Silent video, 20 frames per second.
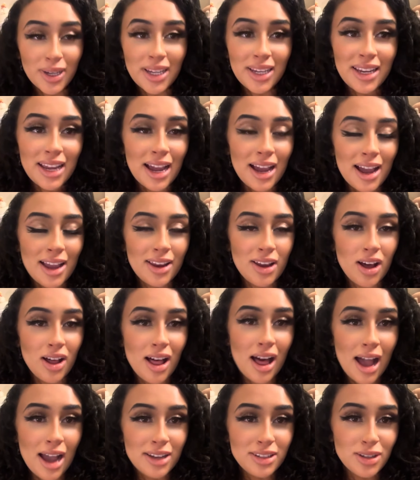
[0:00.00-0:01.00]
Yeah,
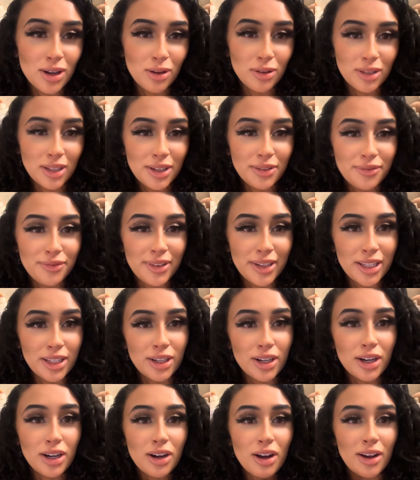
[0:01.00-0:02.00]
y'all, I totally
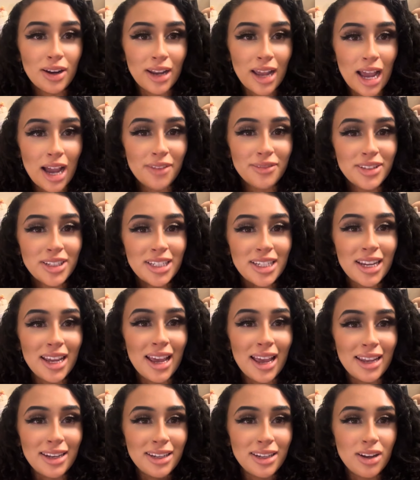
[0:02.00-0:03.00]
feel her on having
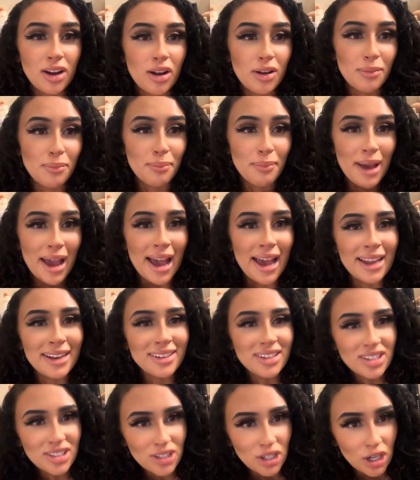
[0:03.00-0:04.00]
to end it on
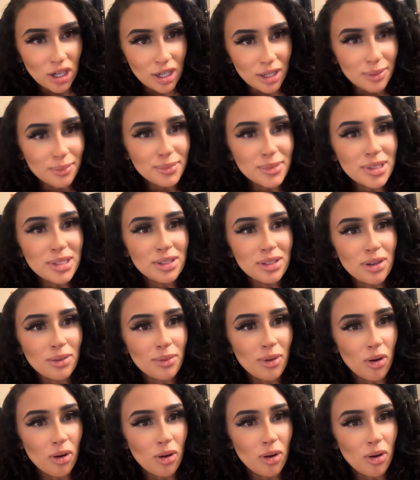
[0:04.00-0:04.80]
bad terms